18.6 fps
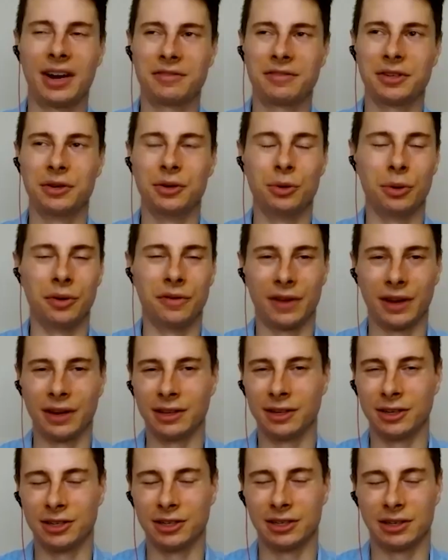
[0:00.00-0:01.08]
have to do with
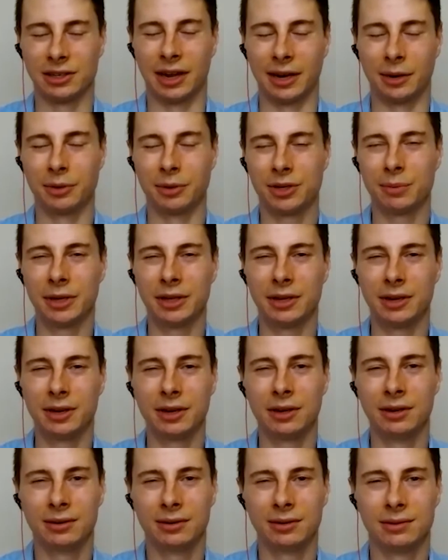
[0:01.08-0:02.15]
English language ability?